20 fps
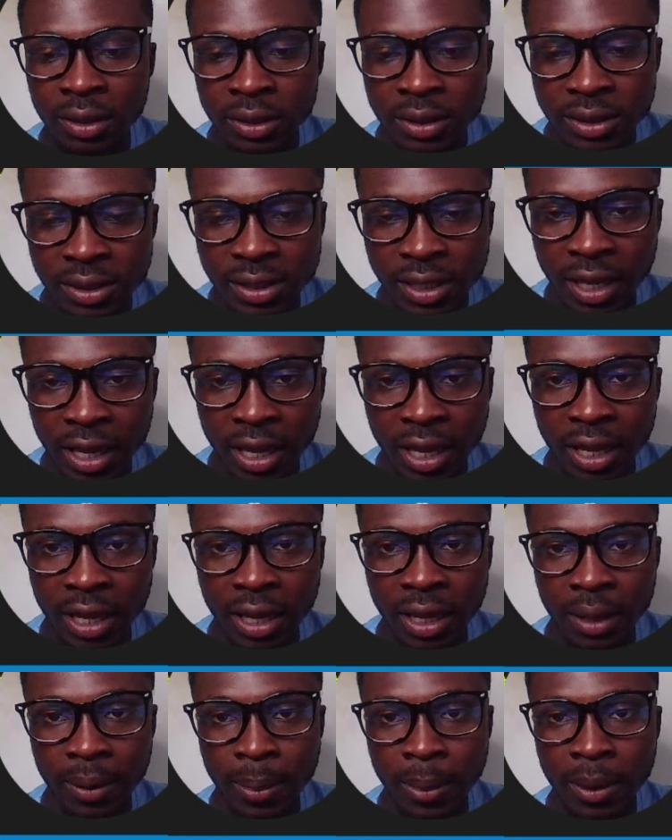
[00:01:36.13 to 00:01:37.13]
say
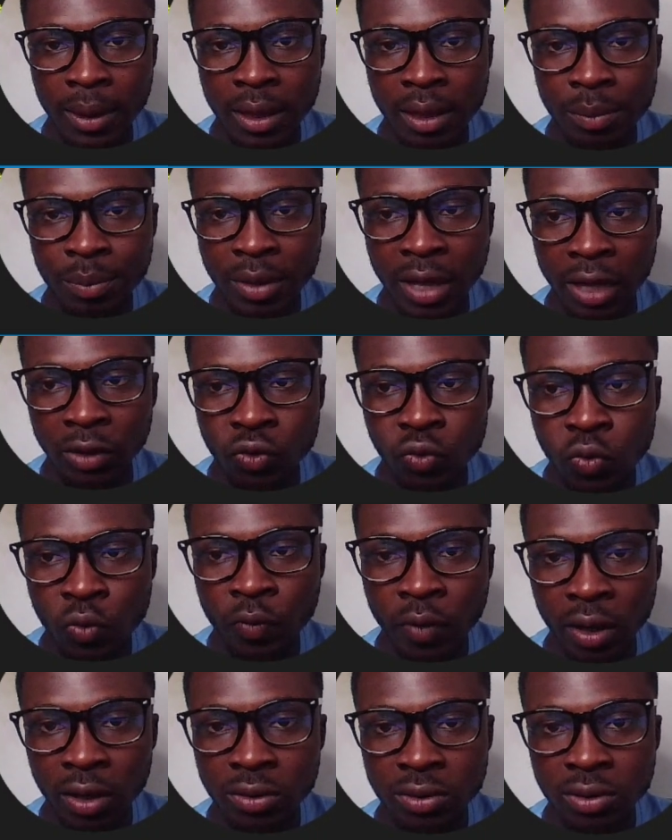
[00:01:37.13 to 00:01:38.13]
it be two
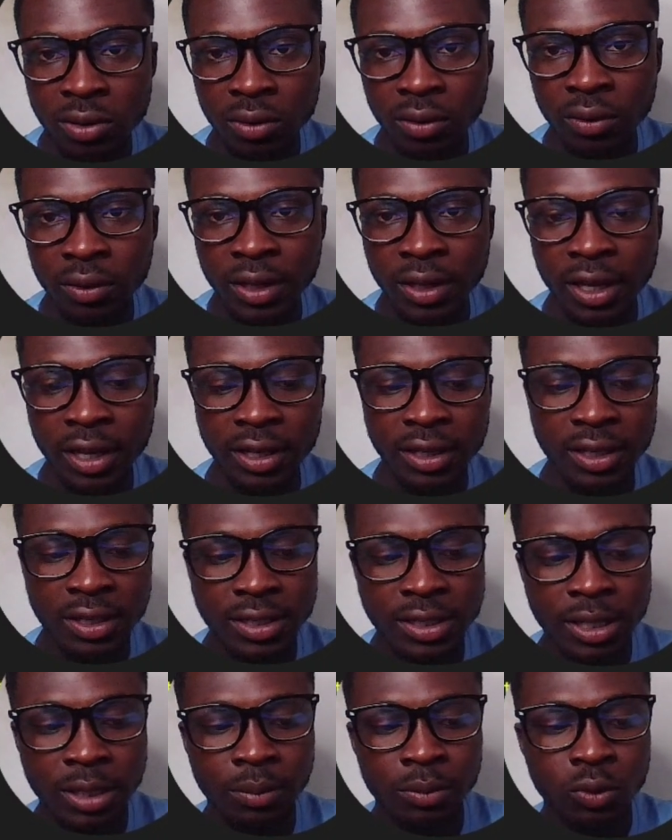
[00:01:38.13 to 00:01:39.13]
values the
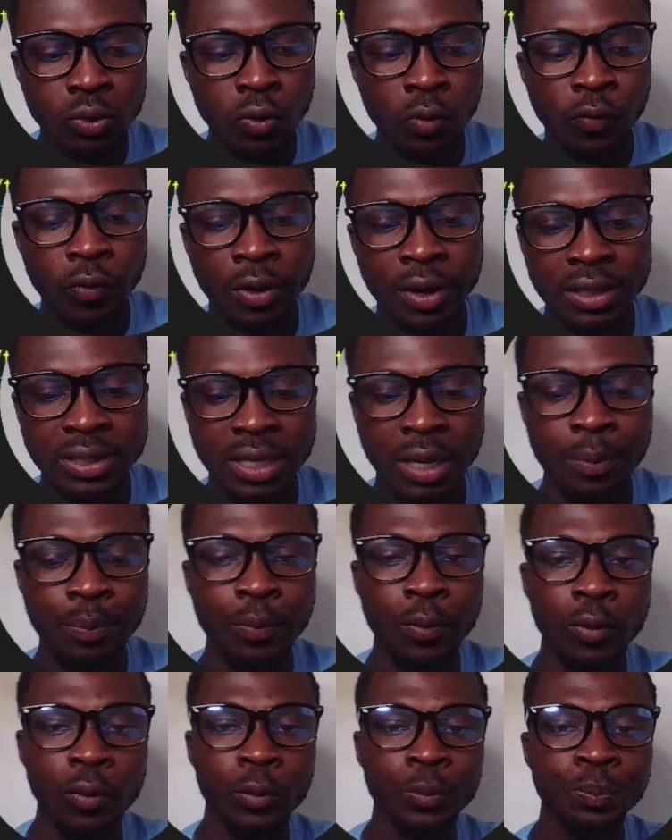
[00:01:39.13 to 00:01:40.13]
same. So for
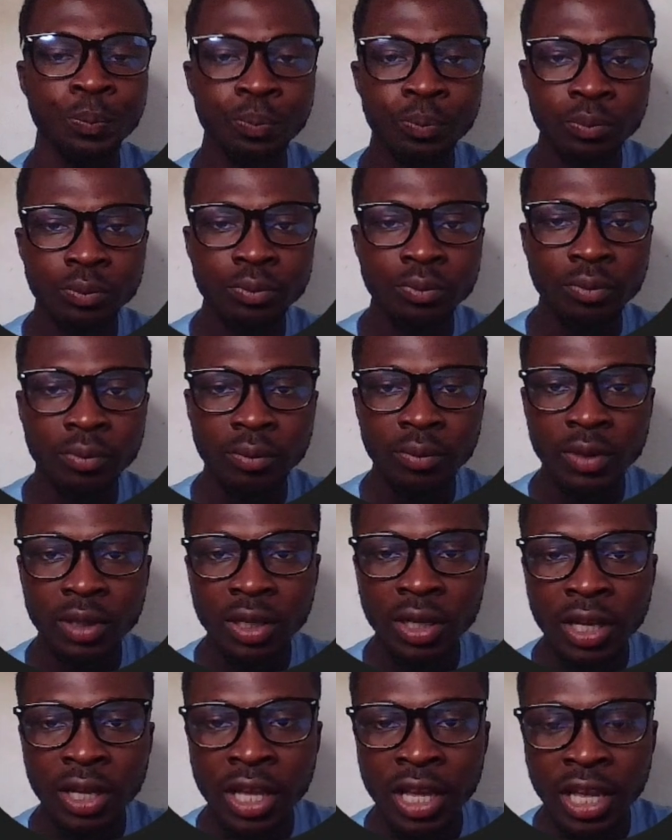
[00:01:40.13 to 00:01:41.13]
example,
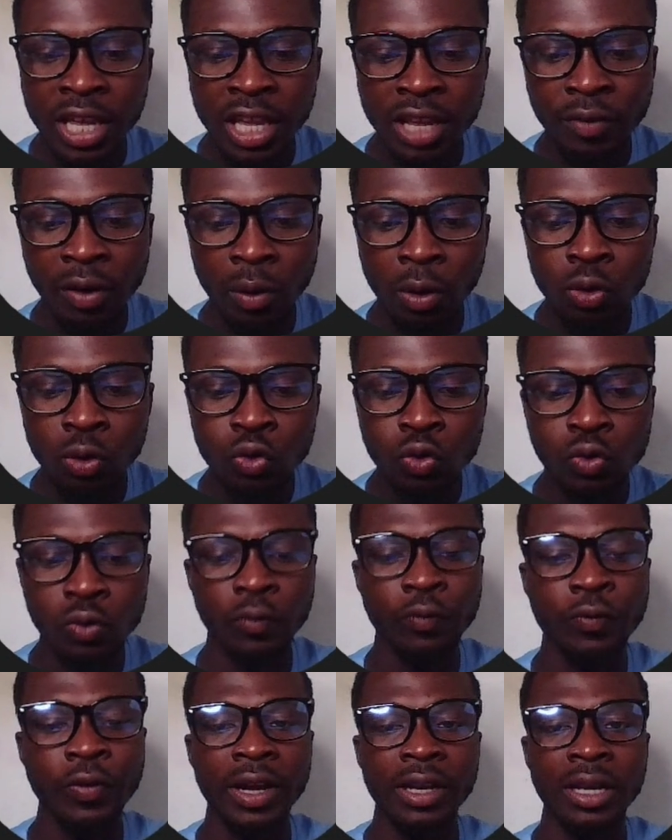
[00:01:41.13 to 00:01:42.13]
if I want to
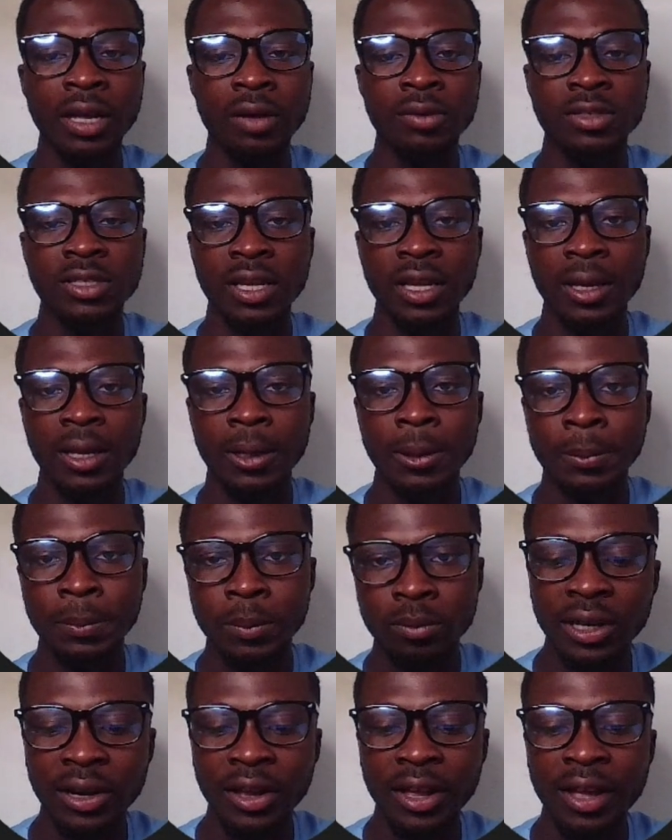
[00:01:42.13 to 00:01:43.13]
find out say
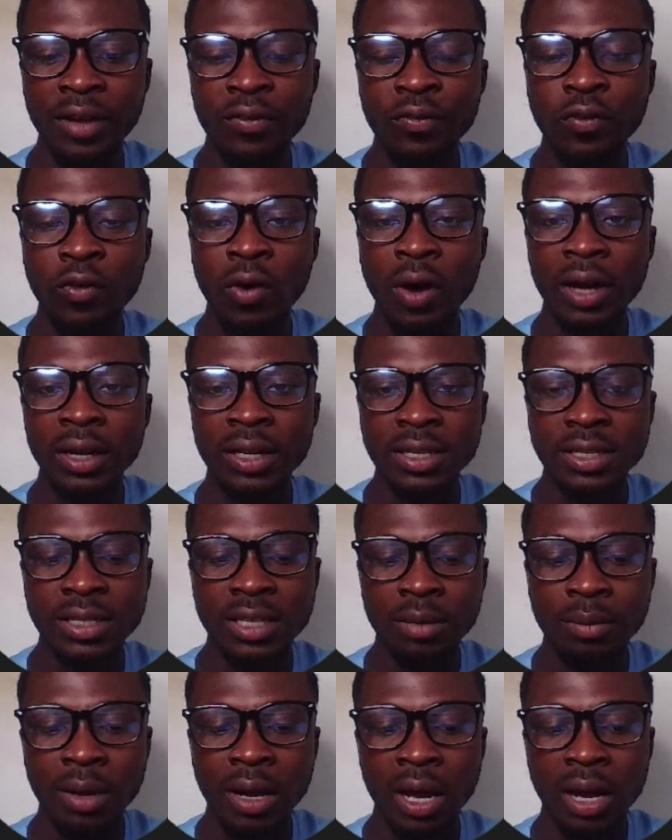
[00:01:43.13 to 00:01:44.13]
3 and 4 are the
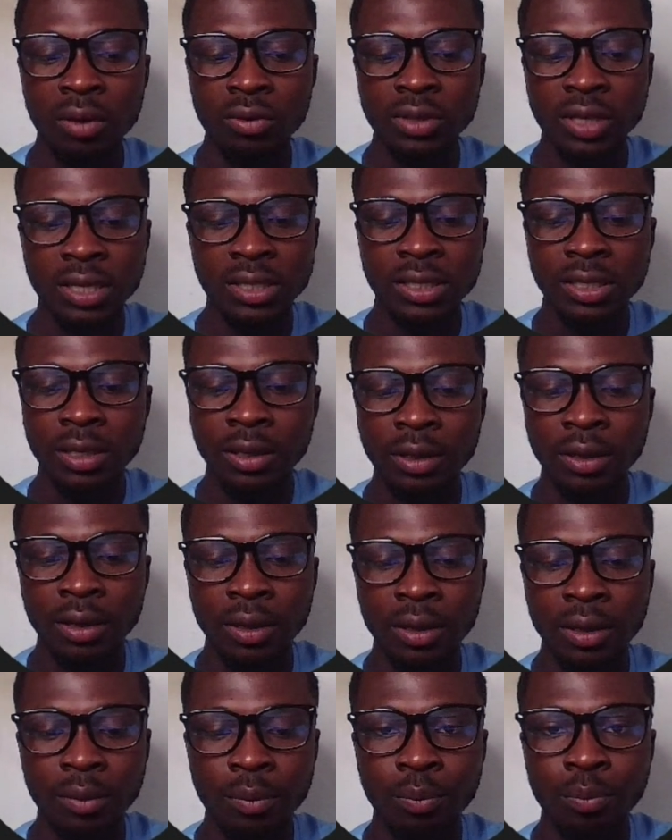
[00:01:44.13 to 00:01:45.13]
same, I'll just say
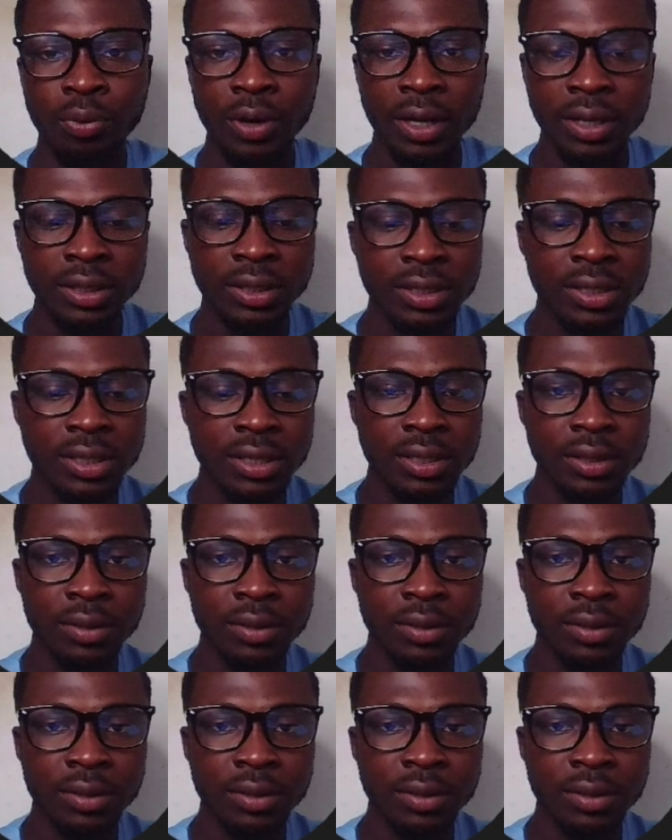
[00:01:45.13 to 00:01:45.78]
print